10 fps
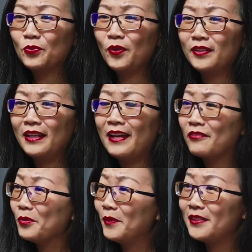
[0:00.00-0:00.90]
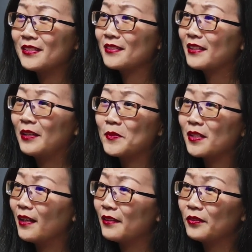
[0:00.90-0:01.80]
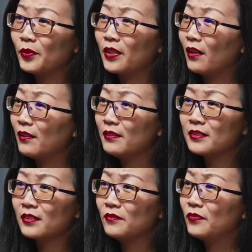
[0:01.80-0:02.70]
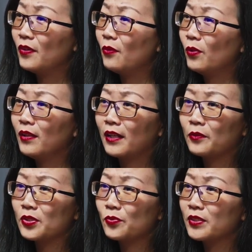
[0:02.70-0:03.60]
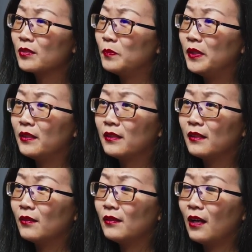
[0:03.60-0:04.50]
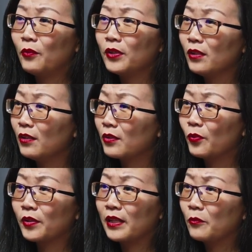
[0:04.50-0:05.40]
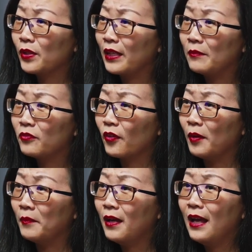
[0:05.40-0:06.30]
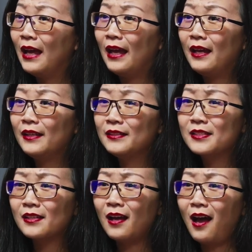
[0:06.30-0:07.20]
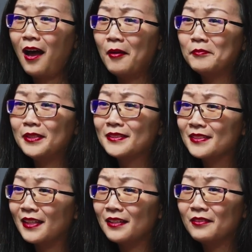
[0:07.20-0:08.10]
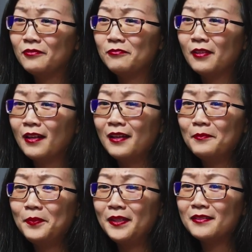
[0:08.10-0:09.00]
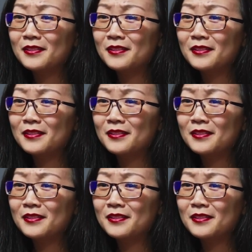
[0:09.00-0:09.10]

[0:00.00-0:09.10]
when everybody just came together, regardless of what language we speak, how we look, where we came from. And um, instead of being